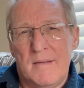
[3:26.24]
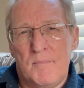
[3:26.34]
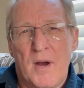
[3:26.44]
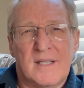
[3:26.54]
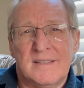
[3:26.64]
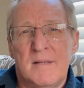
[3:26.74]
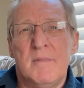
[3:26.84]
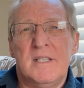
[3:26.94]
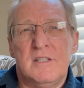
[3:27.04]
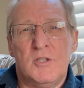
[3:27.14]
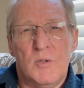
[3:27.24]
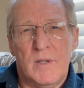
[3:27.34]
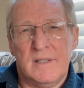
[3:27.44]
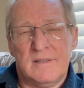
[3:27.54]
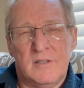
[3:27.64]
proximity to
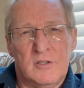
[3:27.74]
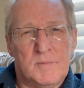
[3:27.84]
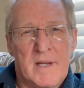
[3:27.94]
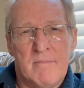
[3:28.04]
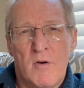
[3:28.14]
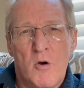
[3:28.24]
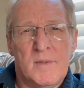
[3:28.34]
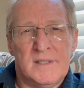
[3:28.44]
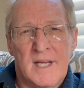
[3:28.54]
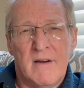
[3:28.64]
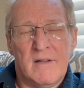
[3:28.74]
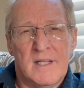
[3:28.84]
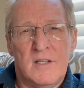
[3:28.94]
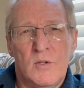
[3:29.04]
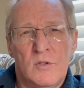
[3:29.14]
us, who's being
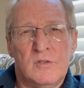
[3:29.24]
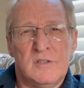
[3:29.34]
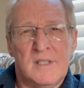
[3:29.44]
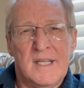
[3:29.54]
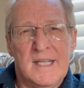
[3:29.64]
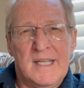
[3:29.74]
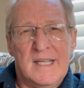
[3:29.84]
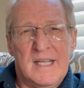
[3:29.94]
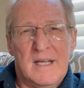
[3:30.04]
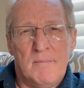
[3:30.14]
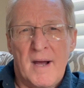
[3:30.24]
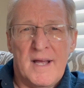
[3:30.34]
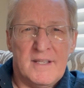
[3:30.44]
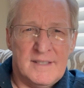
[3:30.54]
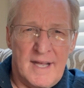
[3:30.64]
momentarily used by
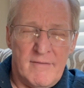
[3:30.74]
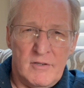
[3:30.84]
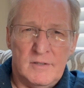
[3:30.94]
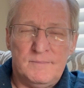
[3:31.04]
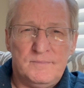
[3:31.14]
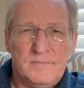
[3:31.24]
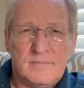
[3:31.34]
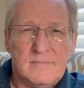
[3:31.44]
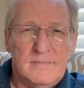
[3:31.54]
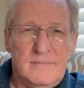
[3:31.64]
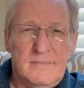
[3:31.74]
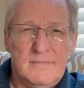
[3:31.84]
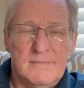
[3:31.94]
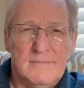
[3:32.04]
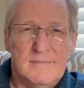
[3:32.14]
the devil
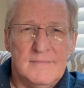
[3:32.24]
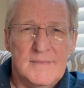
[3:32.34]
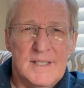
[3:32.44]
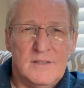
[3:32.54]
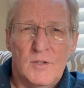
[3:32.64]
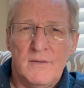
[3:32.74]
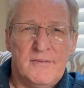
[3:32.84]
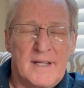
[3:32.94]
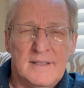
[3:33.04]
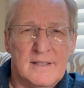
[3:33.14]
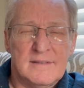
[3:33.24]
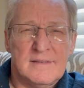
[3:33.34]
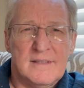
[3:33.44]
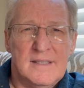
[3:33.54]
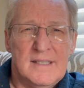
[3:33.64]
to offend
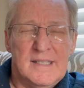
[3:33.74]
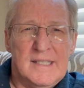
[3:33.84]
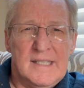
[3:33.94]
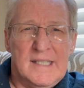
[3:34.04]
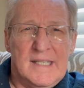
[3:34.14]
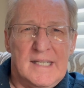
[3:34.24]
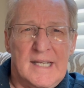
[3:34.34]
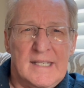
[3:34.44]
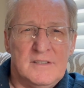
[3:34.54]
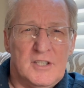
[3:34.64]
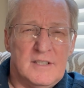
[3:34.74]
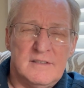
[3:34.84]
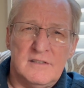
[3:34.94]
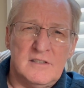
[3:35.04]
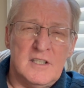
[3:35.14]
us. And
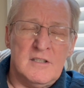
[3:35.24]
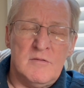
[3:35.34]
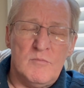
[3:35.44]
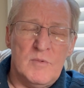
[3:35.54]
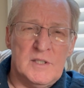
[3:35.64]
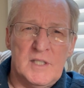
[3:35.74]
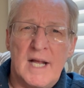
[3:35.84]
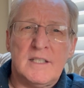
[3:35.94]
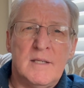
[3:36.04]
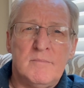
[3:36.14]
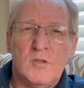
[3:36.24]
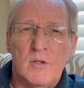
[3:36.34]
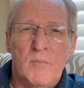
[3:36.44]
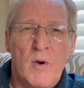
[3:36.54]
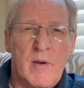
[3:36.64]
Jesus didn't reject him to
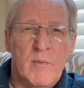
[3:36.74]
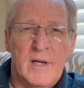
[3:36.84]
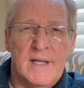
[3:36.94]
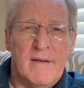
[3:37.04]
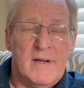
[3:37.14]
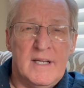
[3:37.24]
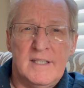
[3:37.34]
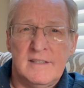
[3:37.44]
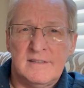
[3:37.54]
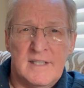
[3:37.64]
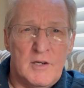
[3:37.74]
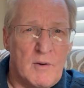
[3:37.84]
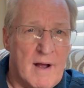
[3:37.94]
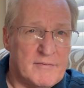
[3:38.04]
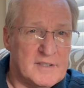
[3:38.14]
the point where he, did, he didn't say, You're
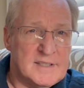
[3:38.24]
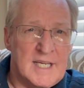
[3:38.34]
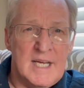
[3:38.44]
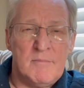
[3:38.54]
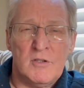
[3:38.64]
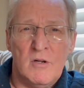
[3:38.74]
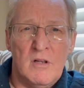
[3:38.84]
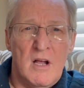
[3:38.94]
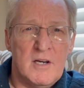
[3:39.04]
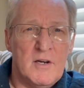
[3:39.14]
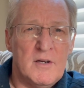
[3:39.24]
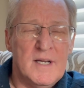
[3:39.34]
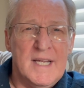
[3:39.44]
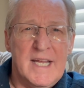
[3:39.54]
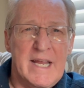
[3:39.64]
off the team, you're no longer
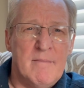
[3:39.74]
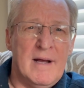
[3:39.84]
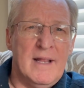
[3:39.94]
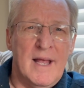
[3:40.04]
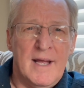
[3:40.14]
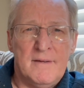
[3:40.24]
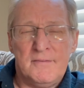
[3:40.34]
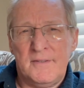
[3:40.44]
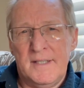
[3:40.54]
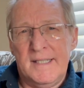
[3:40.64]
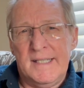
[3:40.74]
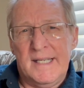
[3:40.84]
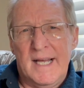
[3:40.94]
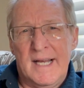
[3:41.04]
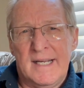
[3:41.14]
in my life.
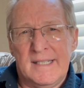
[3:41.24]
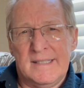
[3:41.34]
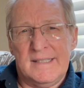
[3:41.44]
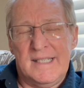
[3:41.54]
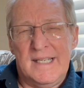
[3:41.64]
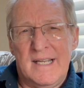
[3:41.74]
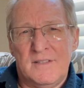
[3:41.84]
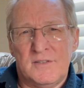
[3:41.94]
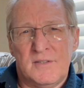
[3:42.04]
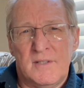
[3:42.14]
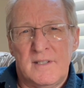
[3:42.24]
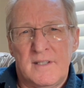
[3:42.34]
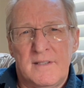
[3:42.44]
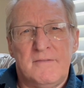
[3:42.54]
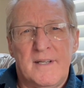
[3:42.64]
Uh, he understood
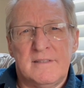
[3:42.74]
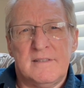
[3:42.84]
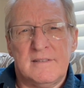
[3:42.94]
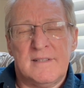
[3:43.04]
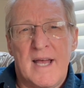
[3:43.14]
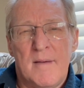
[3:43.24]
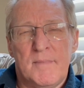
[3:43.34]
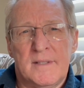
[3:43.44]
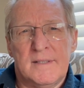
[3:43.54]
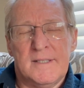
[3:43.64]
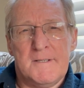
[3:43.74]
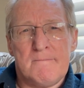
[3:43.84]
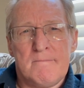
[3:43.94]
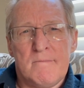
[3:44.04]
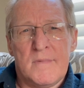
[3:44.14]
that offenses happen.
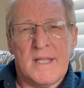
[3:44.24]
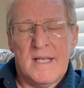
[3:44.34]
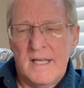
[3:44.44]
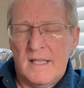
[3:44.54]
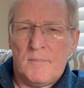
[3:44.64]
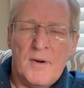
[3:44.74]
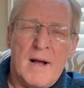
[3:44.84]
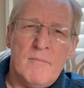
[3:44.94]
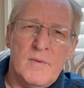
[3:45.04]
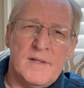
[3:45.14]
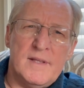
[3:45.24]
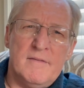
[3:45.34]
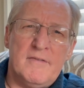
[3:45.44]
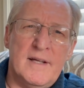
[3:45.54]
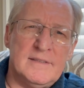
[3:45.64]
The problem with
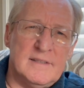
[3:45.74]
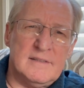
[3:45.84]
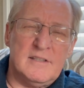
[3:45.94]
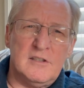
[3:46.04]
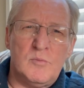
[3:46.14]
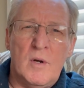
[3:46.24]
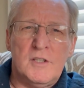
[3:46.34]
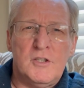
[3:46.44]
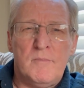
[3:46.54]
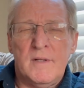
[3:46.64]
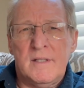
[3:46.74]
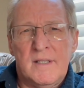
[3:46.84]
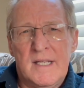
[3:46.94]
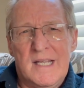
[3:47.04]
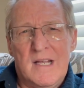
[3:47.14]
offenses is once you've been,
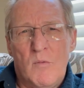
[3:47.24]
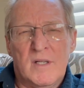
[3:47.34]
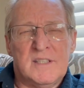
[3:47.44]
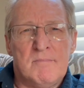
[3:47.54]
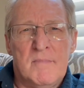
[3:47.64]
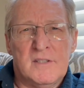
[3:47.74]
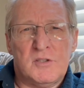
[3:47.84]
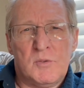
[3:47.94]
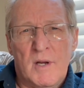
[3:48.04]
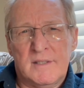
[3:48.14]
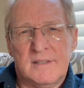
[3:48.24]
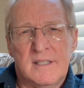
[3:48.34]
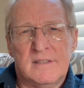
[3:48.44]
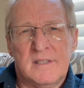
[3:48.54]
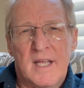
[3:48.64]
once mistrust
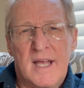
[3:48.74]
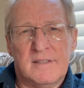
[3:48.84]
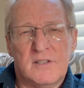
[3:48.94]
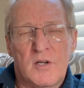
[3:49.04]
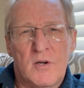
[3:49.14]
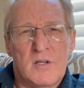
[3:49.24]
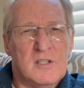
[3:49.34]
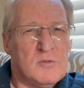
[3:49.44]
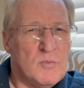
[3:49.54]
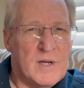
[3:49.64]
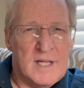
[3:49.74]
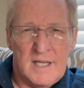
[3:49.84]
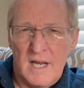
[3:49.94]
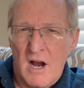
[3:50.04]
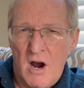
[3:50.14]
has, has occurred, it's
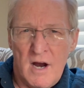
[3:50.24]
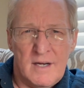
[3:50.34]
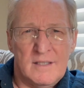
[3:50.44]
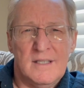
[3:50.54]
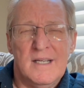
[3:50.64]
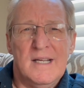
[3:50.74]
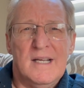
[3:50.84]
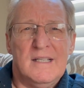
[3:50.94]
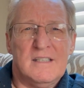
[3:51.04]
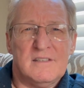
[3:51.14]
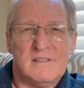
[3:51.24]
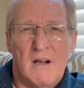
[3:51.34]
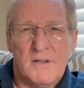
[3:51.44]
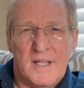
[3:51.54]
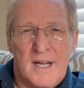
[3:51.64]
really hard to
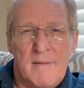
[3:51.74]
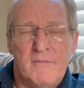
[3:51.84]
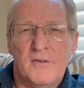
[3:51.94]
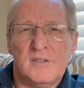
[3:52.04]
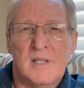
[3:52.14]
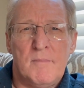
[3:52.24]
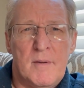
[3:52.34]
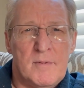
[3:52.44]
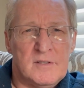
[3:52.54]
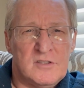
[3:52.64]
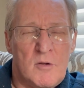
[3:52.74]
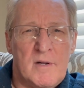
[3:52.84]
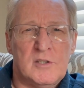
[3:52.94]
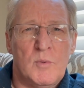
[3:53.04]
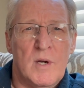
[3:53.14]
start that up. For some people, it's so
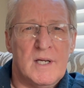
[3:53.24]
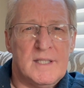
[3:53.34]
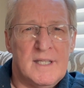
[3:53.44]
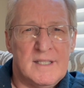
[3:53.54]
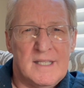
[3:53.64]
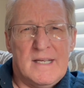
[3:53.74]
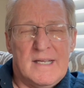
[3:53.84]
much work that